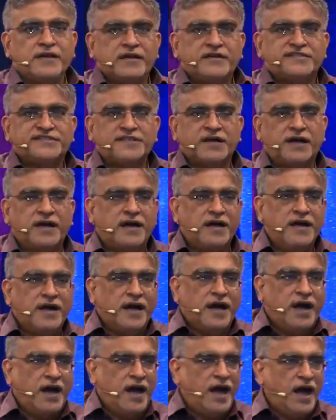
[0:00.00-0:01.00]
See, our
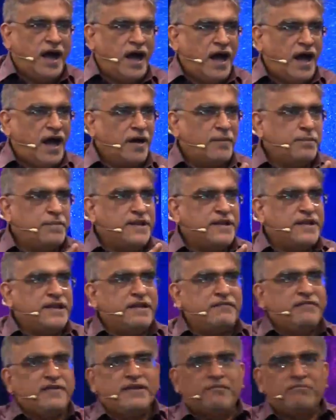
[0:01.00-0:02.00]

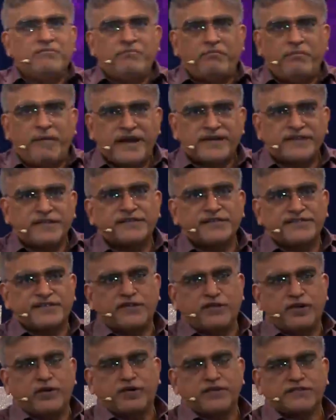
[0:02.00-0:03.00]
believing matters
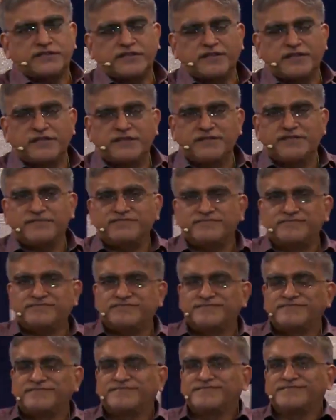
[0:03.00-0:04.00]
a lot.
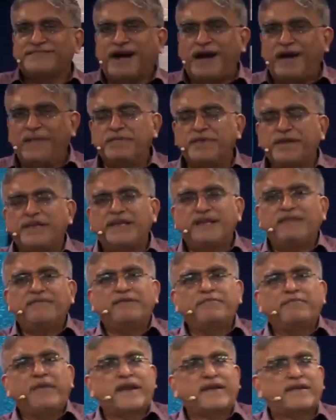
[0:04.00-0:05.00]
Our
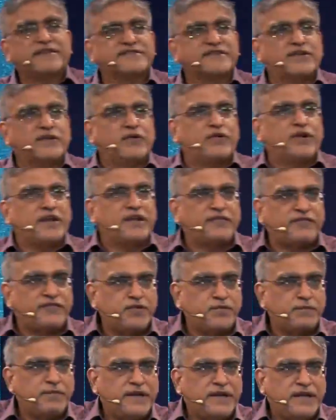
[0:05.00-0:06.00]
believing matters a lot. If
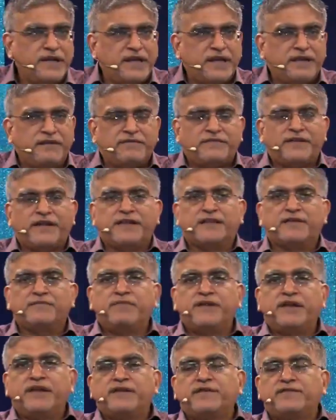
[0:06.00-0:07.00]
you believe that the
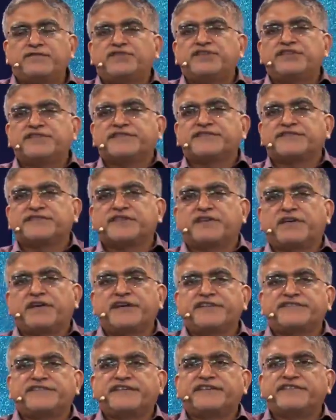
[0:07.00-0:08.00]
blood of Jesus
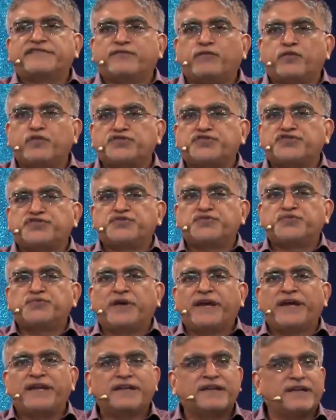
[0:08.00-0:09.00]
Christ has washed
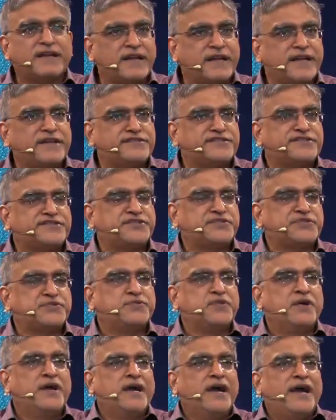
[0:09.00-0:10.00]
you and cleansed
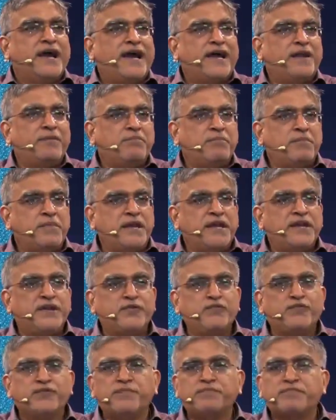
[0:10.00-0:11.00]
you and made
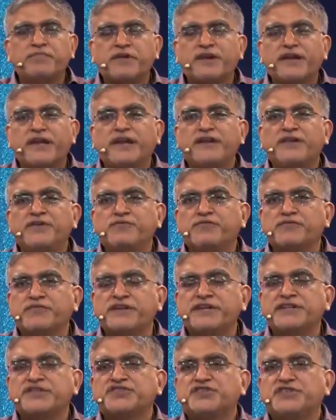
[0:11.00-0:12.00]
you a brand new
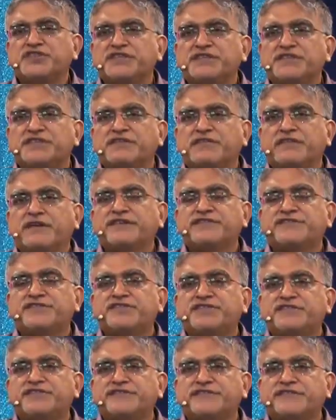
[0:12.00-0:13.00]
creature in Christ
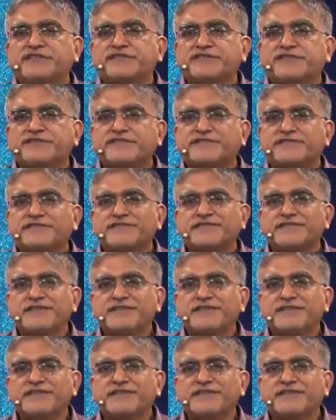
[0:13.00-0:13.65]
Jesus,